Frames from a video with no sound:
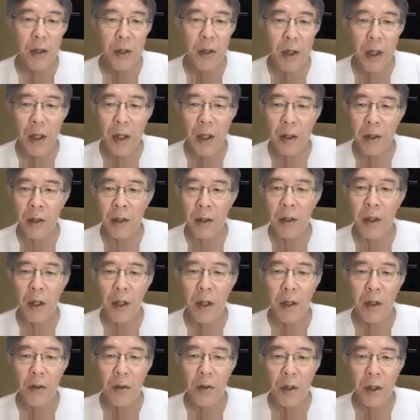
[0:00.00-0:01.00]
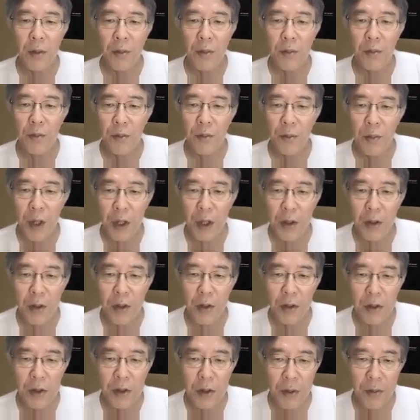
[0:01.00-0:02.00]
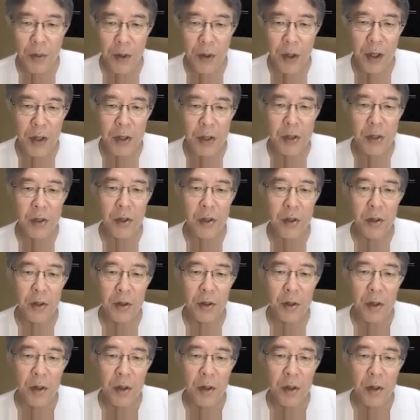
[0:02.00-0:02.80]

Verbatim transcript: then you can make use of this